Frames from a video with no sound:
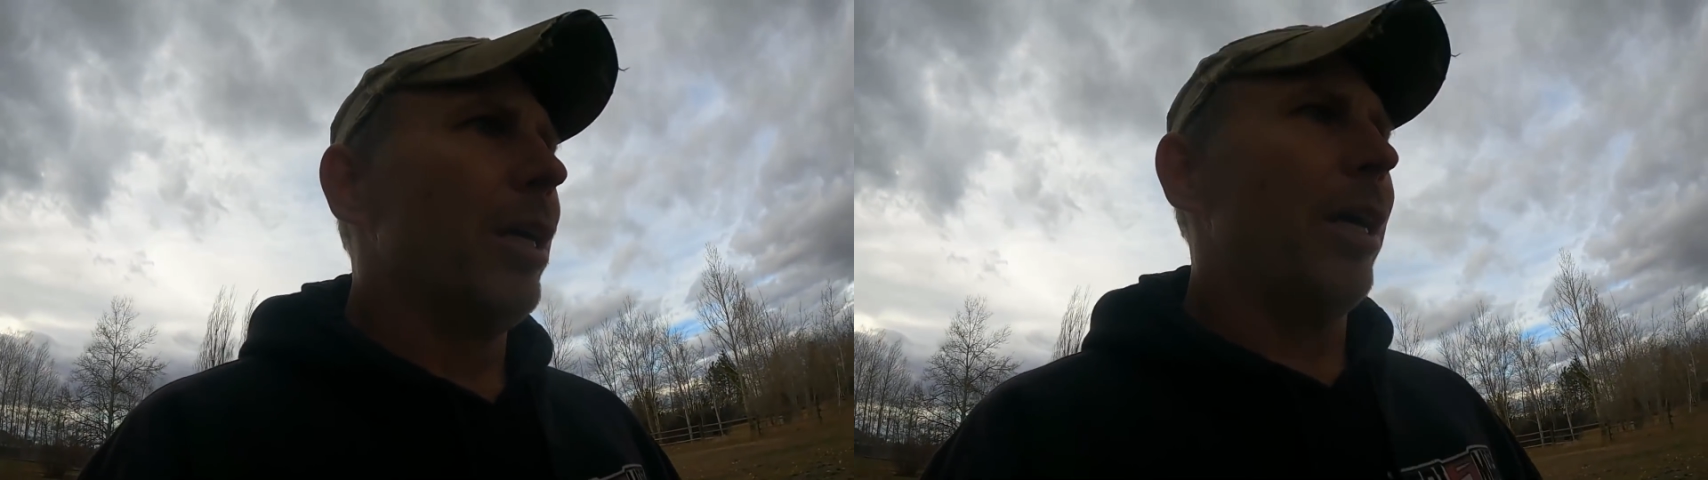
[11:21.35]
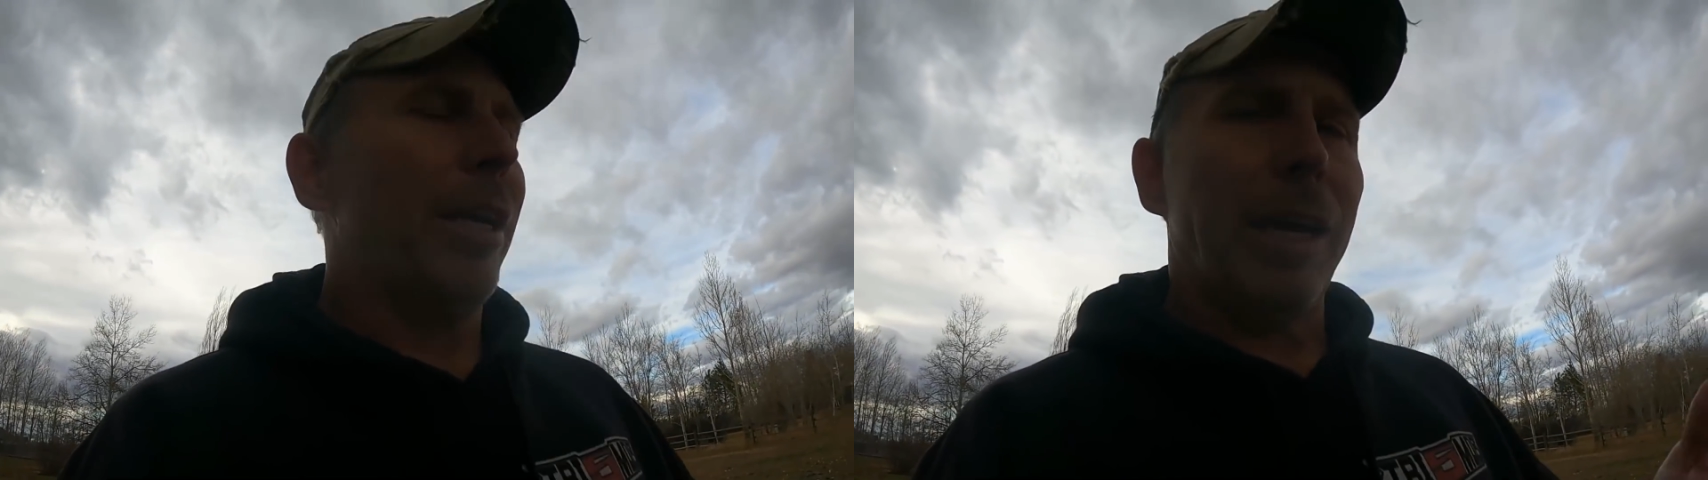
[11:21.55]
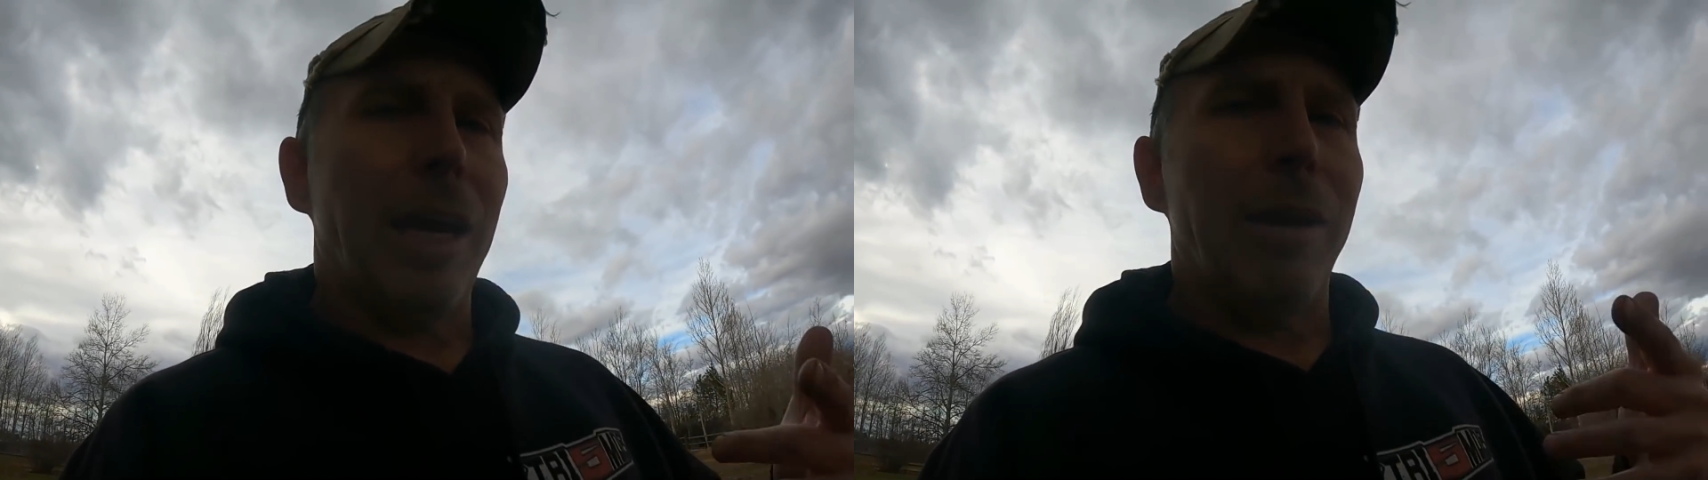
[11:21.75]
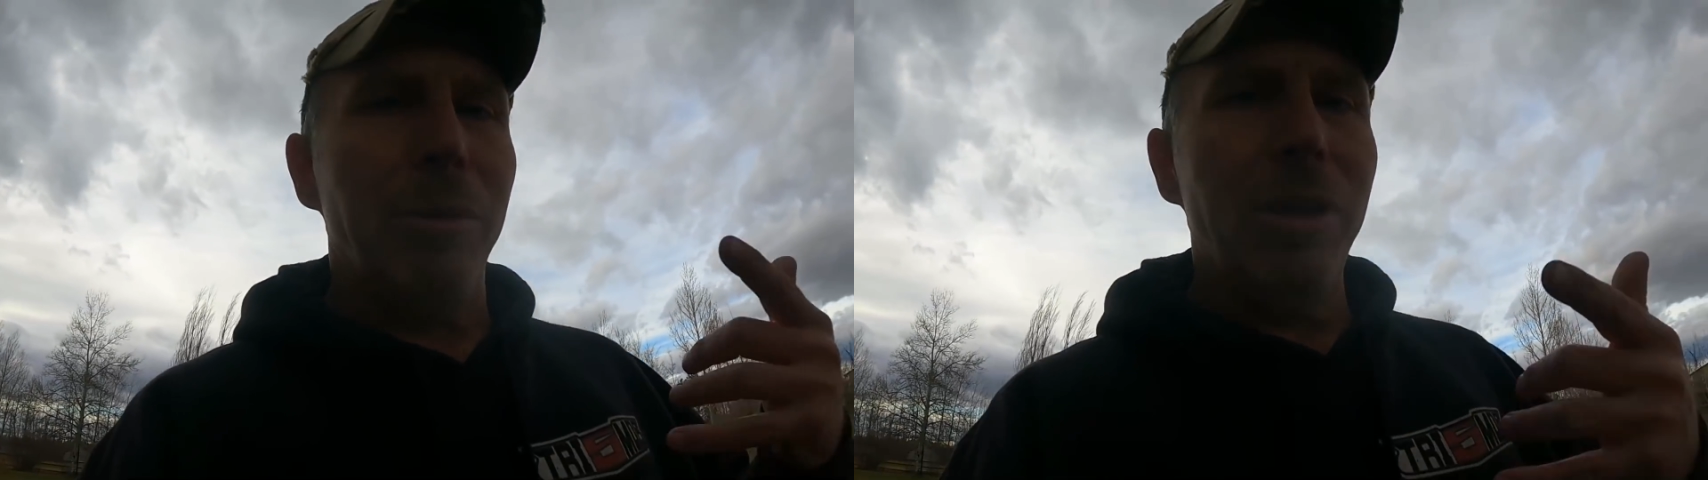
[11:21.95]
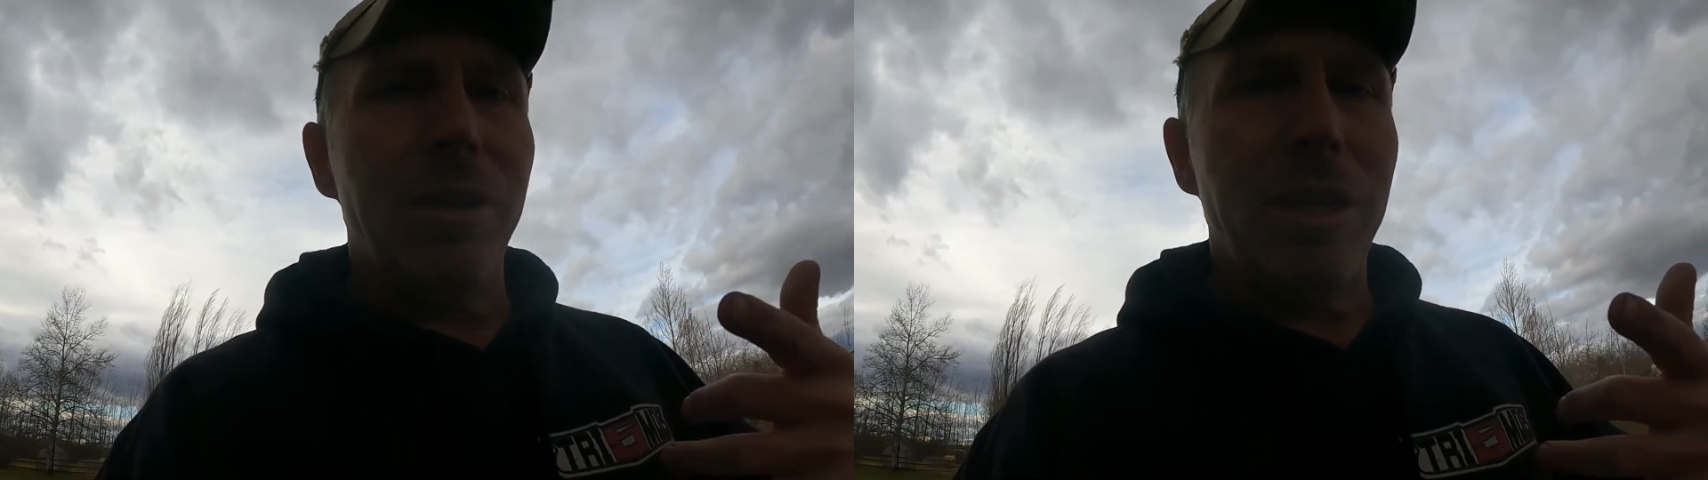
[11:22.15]
and I got a
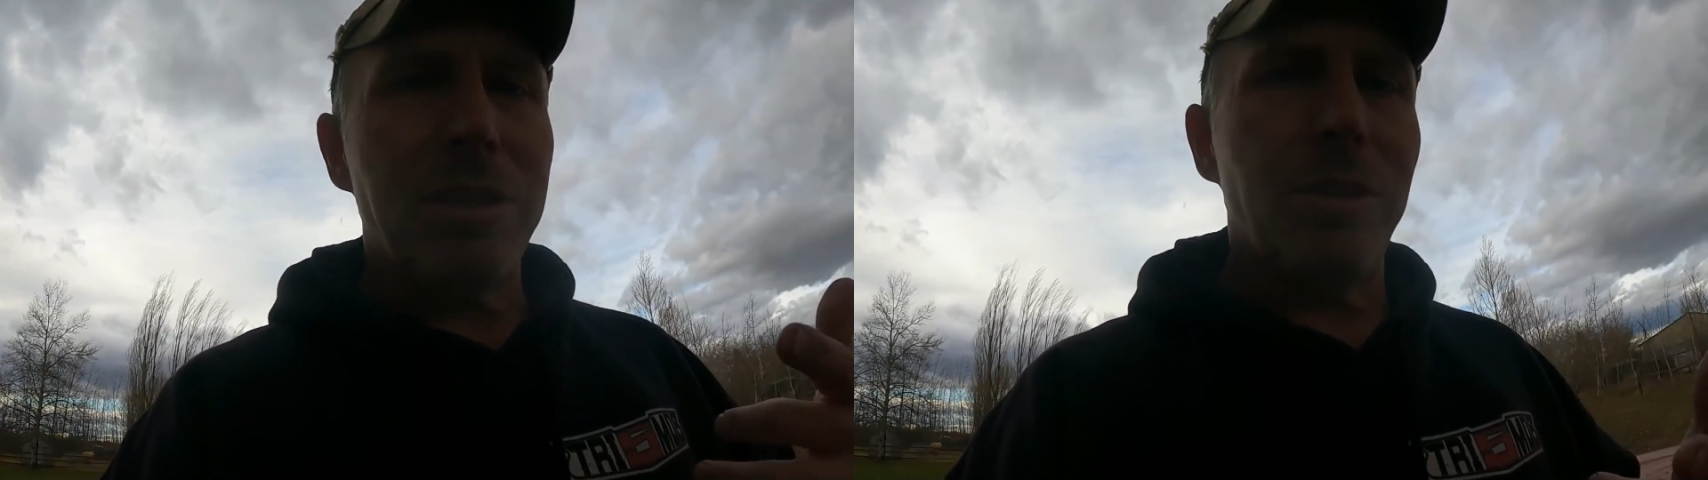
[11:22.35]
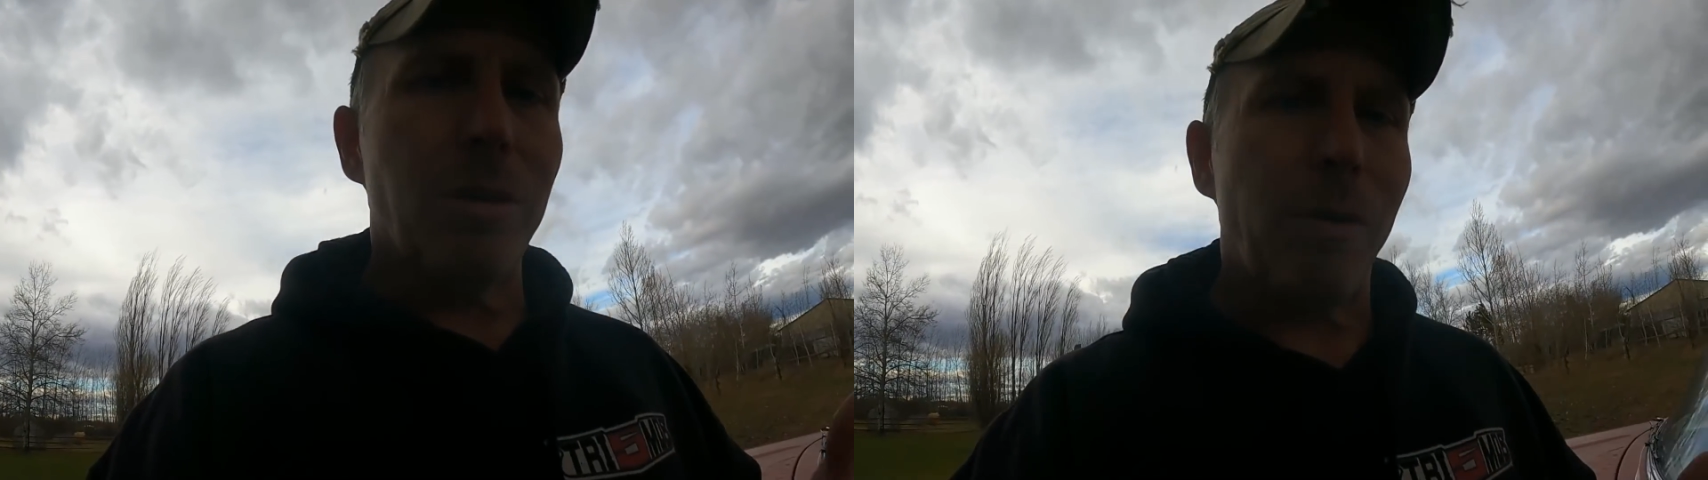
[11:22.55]
million things to do